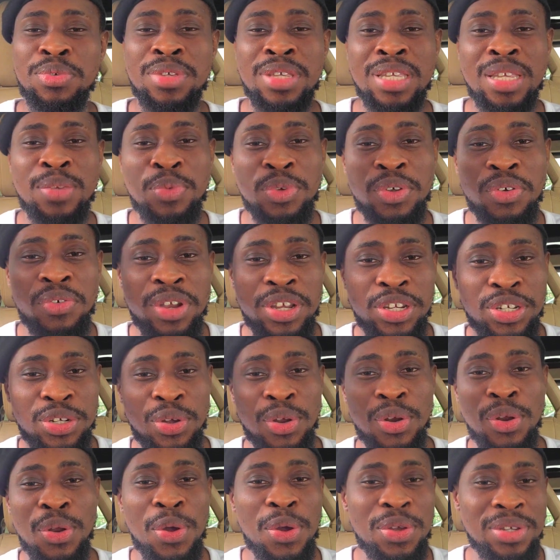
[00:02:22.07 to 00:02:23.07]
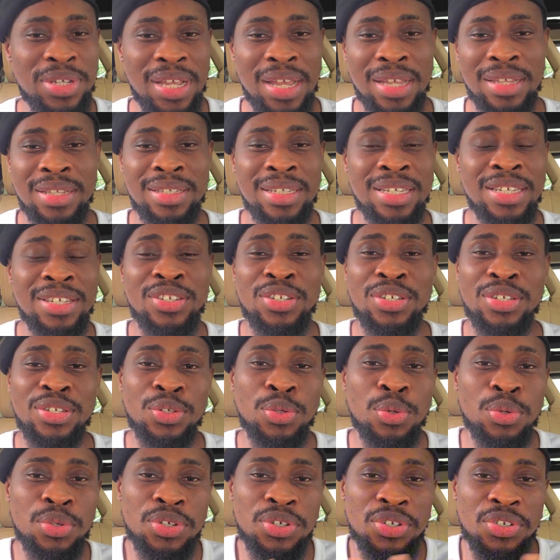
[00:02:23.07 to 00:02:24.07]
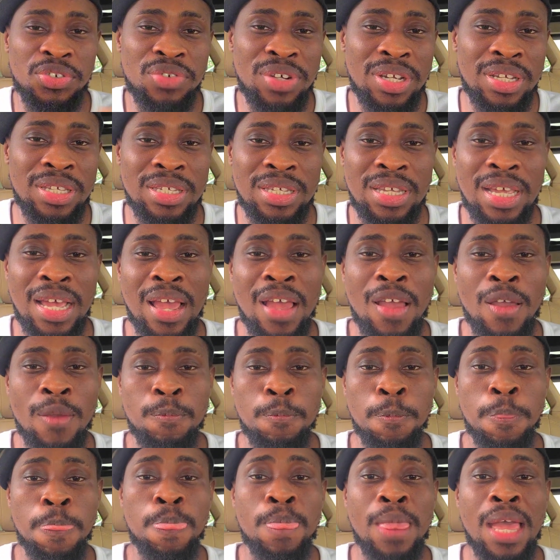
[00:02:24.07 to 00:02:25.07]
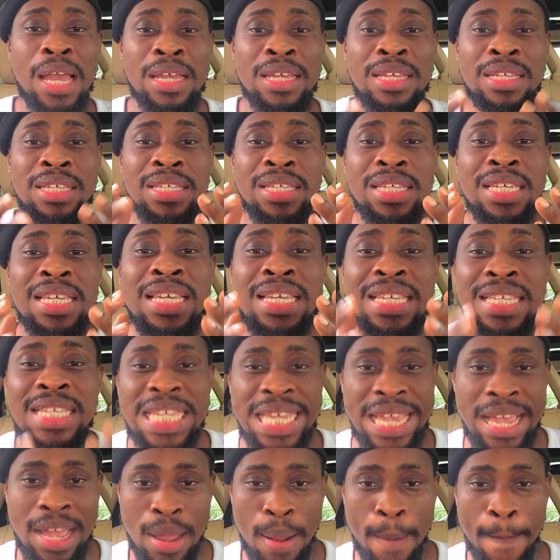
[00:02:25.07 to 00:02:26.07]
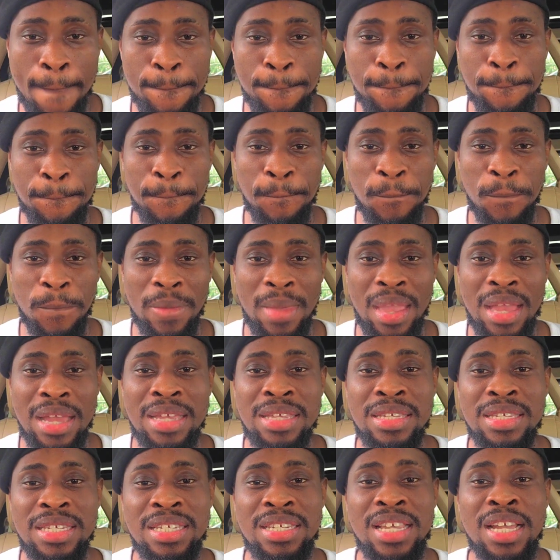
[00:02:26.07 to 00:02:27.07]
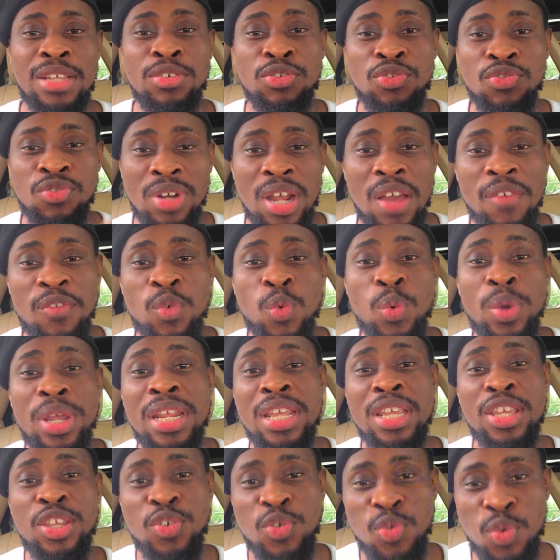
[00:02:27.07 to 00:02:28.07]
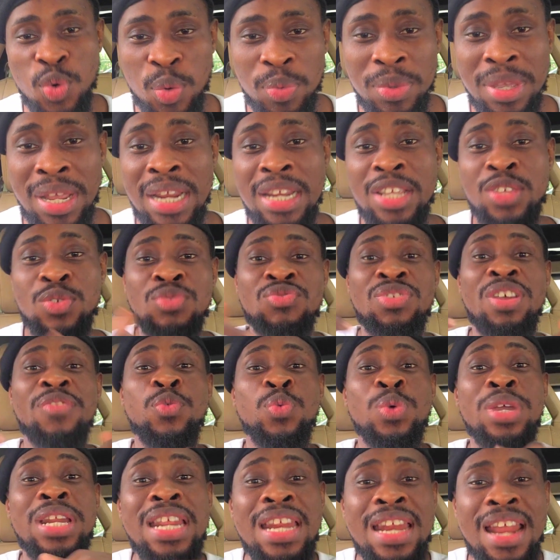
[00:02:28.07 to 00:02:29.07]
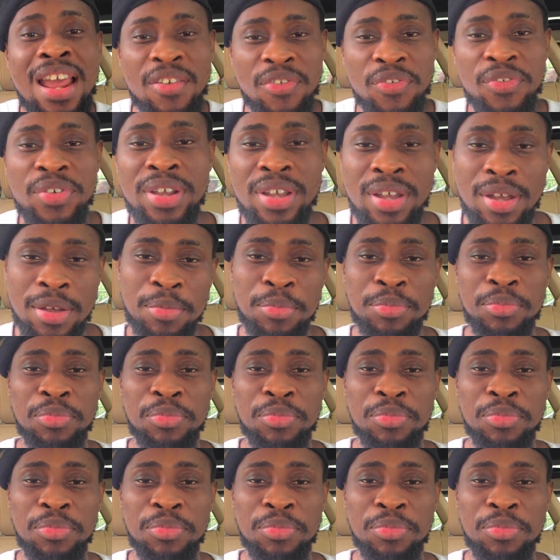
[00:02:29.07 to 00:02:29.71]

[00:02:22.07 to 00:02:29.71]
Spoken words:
immigration laws, and it's so strict. Like it's easier to travel within Europe than it is to travel within Africa,